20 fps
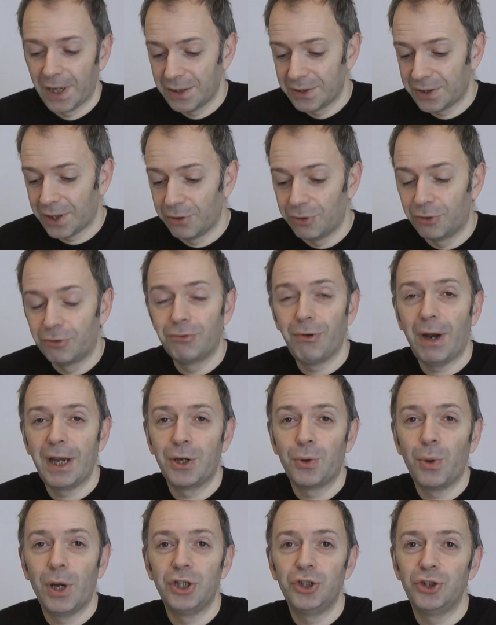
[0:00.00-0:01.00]
So
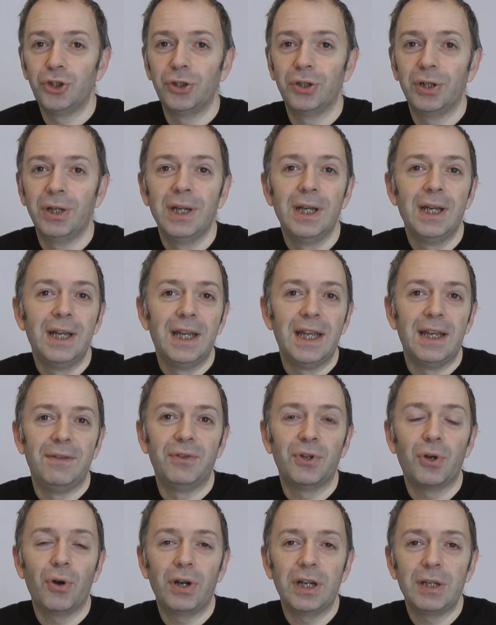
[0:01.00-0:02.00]
great question.
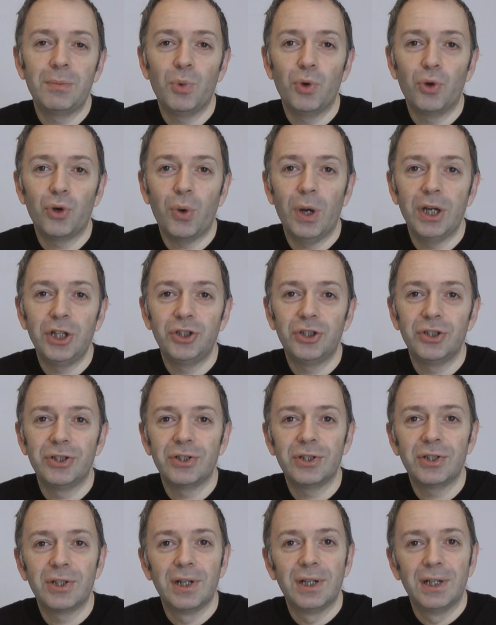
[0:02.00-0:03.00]
If you've got any more
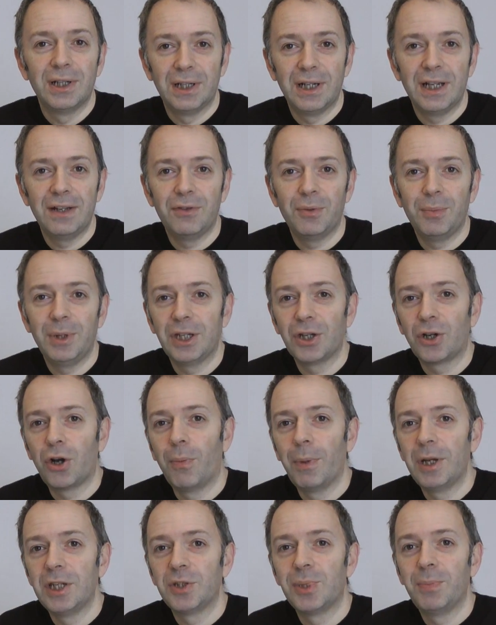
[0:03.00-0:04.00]
questions, leave them in the
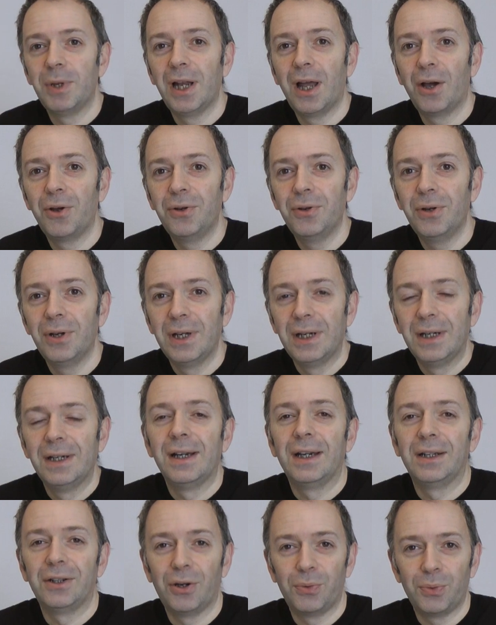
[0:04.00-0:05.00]
comments below,
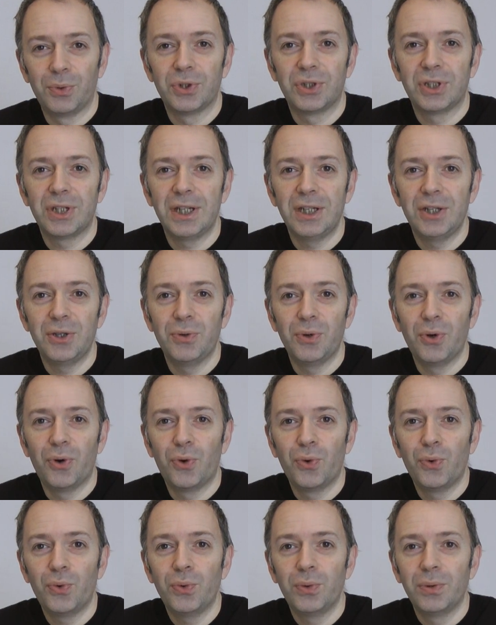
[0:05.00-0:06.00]
and I will see you
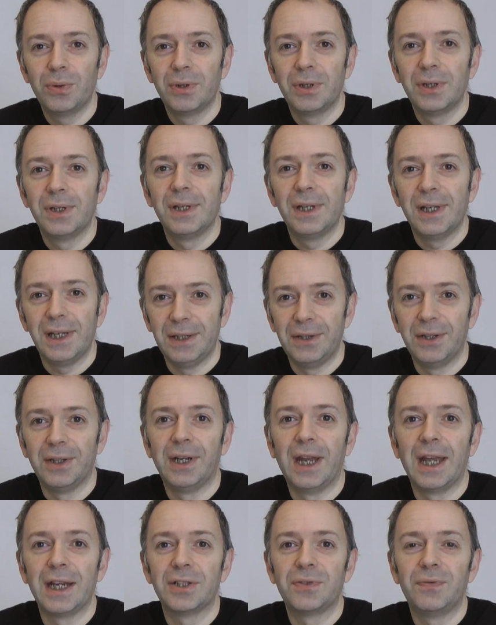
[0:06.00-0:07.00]
all in the
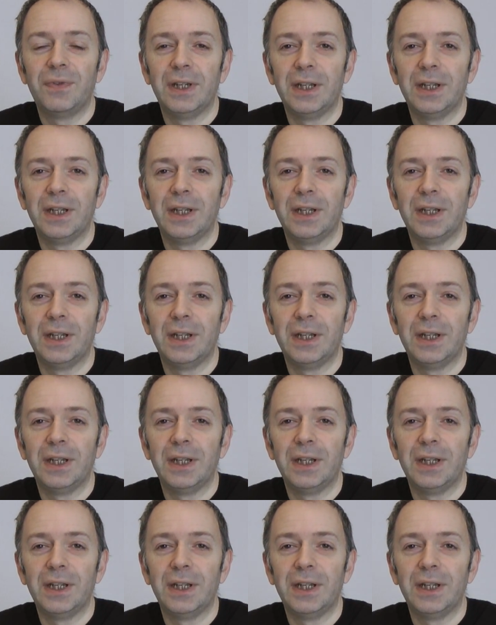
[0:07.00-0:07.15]
next